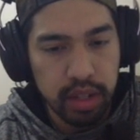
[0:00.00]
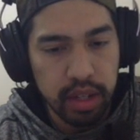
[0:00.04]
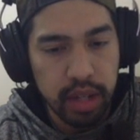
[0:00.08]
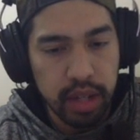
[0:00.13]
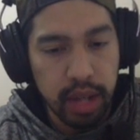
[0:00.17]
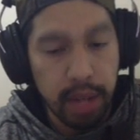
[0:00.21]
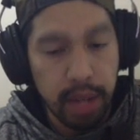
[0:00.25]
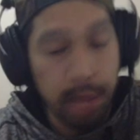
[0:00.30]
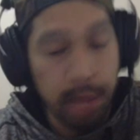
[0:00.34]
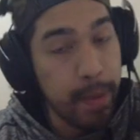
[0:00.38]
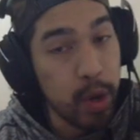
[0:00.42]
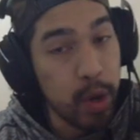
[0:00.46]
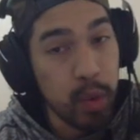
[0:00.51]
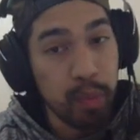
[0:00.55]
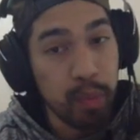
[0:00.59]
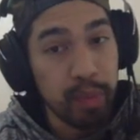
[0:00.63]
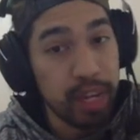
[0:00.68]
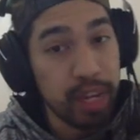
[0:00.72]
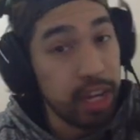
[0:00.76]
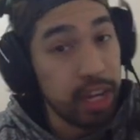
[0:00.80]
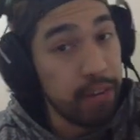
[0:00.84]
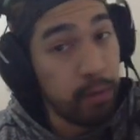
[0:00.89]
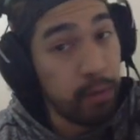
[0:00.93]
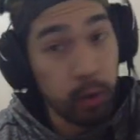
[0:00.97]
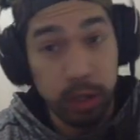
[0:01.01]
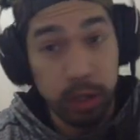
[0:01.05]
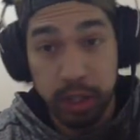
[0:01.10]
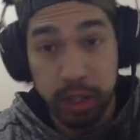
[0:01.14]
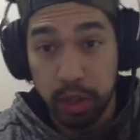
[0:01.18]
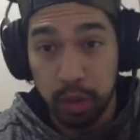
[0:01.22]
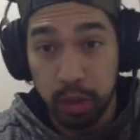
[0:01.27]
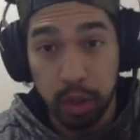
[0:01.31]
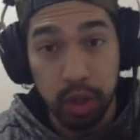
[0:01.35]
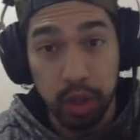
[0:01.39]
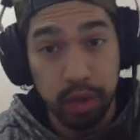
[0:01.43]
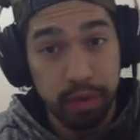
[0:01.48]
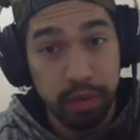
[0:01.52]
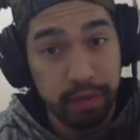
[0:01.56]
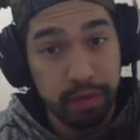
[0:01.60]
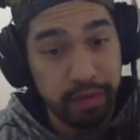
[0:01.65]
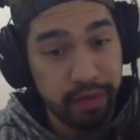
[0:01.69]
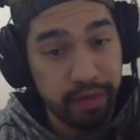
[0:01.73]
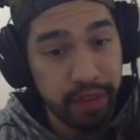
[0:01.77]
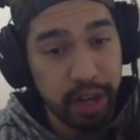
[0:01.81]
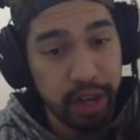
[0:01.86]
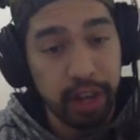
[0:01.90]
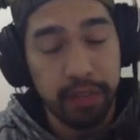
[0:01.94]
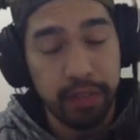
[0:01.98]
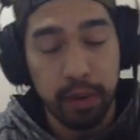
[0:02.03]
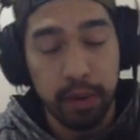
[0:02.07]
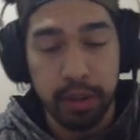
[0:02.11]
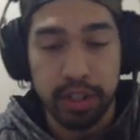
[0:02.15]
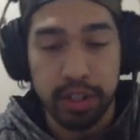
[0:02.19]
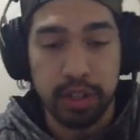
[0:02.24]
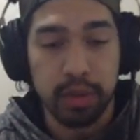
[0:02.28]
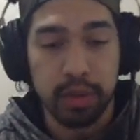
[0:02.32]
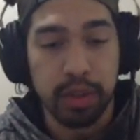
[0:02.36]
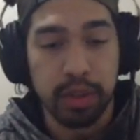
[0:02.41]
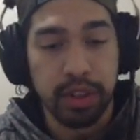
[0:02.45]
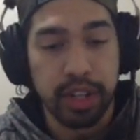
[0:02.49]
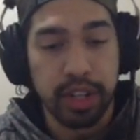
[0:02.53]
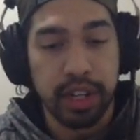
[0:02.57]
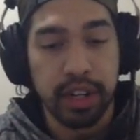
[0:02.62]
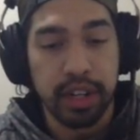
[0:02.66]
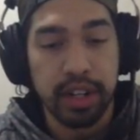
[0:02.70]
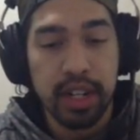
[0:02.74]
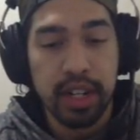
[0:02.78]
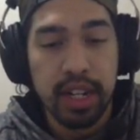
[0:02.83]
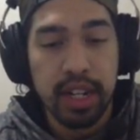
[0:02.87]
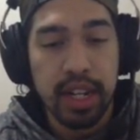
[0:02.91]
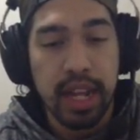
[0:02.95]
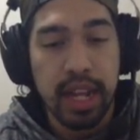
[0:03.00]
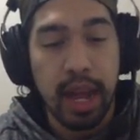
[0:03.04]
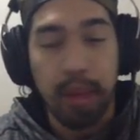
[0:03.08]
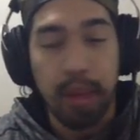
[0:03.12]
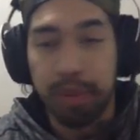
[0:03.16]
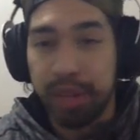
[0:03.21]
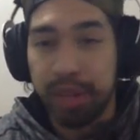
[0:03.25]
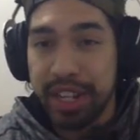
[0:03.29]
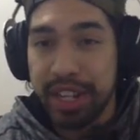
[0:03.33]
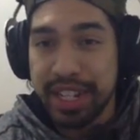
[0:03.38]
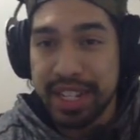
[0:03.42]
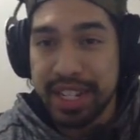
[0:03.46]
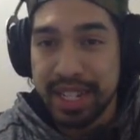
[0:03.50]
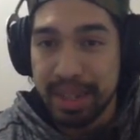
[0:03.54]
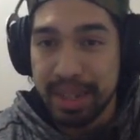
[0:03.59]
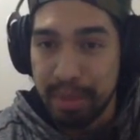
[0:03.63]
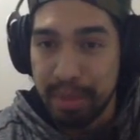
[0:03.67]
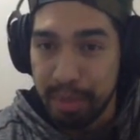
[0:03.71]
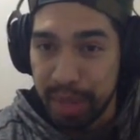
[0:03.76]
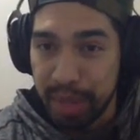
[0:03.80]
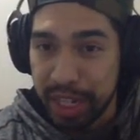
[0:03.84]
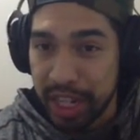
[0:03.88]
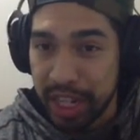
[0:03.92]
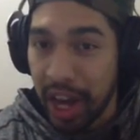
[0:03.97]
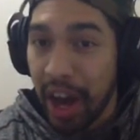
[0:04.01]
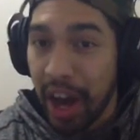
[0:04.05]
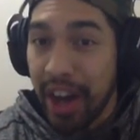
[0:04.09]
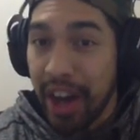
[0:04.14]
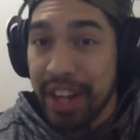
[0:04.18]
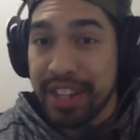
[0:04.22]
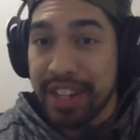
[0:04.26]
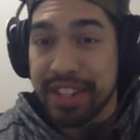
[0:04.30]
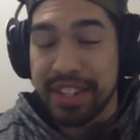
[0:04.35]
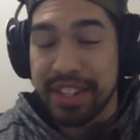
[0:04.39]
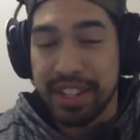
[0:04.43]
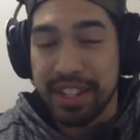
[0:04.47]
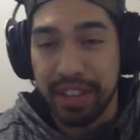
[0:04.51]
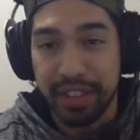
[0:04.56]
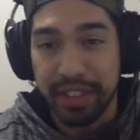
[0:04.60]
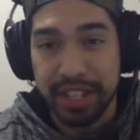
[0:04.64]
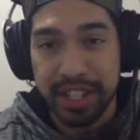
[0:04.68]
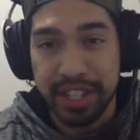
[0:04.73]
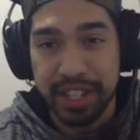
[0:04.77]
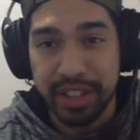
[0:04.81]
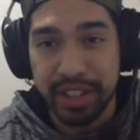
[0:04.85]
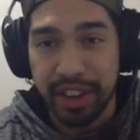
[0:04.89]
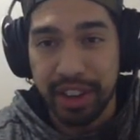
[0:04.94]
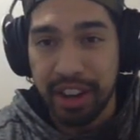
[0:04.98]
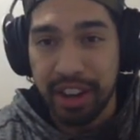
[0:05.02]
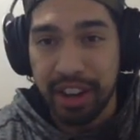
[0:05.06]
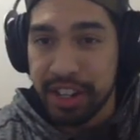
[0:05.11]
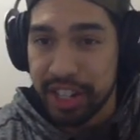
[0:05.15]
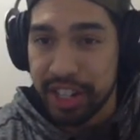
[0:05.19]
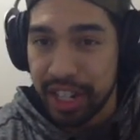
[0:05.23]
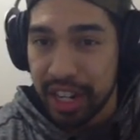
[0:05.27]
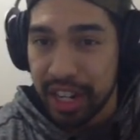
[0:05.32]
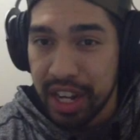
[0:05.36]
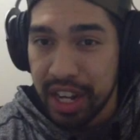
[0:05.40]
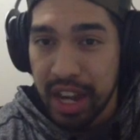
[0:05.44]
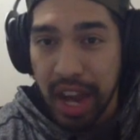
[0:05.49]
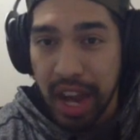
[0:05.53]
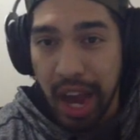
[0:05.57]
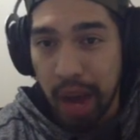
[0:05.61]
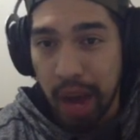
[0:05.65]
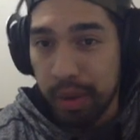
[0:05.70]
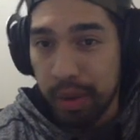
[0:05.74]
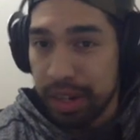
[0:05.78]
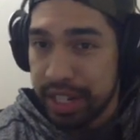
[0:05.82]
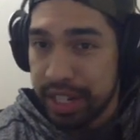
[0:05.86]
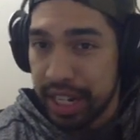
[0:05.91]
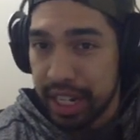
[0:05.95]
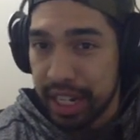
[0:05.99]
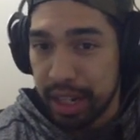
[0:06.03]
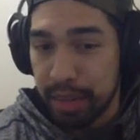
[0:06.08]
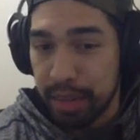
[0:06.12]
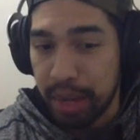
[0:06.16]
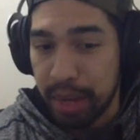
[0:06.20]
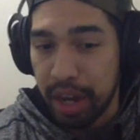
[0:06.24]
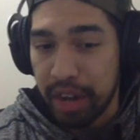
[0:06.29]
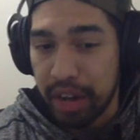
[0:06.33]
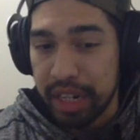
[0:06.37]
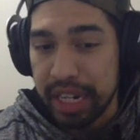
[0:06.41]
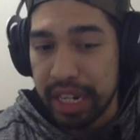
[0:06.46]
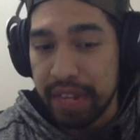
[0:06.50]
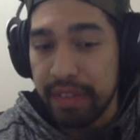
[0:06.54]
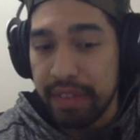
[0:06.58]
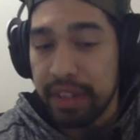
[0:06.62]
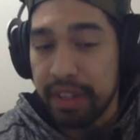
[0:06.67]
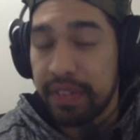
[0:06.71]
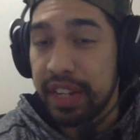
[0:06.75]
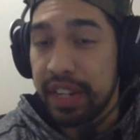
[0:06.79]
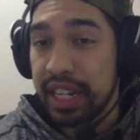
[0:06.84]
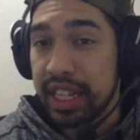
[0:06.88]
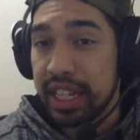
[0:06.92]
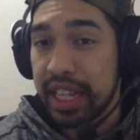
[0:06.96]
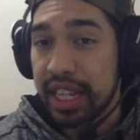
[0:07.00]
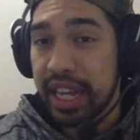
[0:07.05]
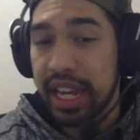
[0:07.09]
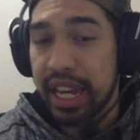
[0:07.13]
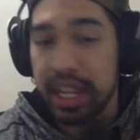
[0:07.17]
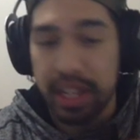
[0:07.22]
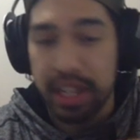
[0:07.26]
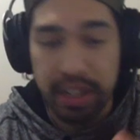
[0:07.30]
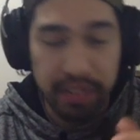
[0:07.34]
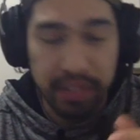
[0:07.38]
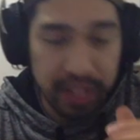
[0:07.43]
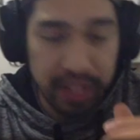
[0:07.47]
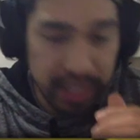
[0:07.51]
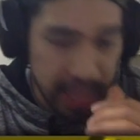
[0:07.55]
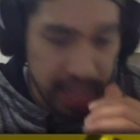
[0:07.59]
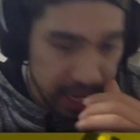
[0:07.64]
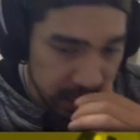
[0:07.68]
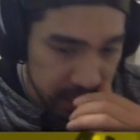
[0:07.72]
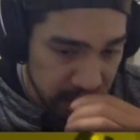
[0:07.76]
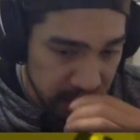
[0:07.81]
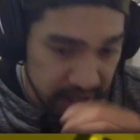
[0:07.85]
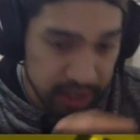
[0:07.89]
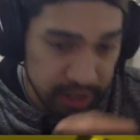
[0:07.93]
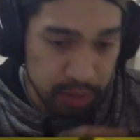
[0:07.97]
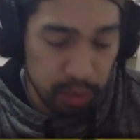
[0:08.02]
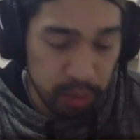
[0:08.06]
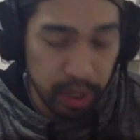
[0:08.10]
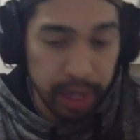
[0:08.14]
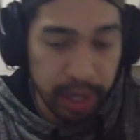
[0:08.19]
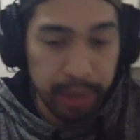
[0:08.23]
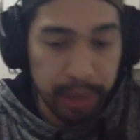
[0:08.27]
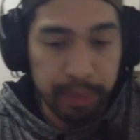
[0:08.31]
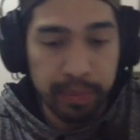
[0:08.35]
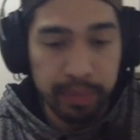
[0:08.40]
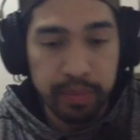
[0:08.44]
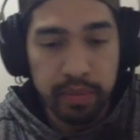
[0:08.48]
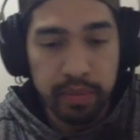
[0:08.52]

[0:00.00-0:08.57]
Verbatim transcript: And boom, hit a fortunate roll. Very fortunate roll there. And plus, because of the Steel Energy, I would have taken him out even if he, la if he landed on his white.